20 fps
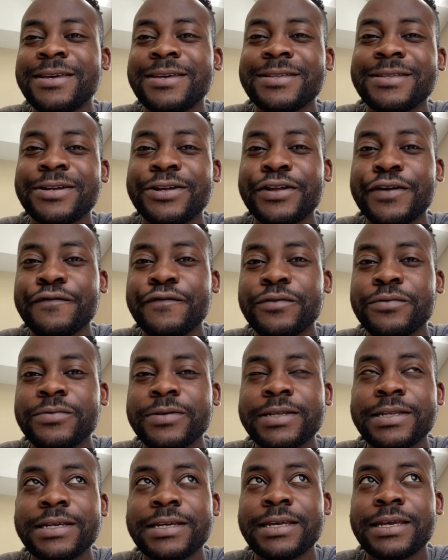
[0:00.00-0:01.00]
they're never
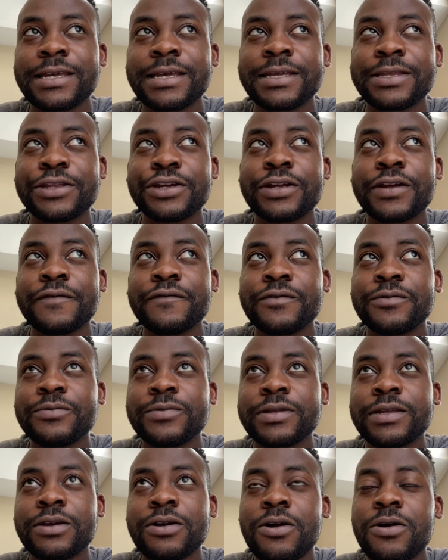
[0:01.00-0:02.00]
really they're never
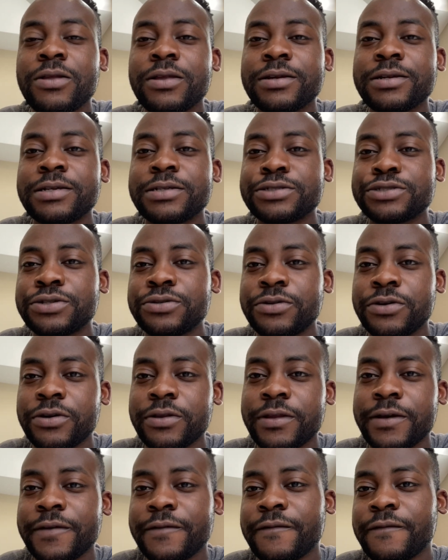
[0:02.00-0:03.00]
really all in into their
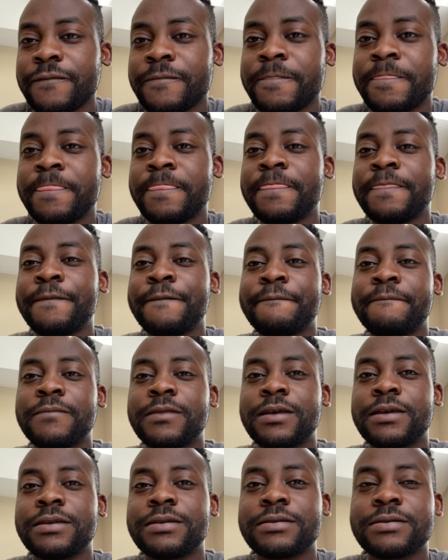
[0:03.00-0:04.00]
life.
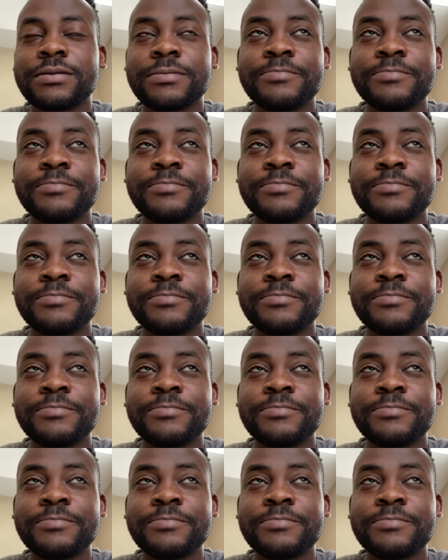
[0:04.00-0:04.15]
Like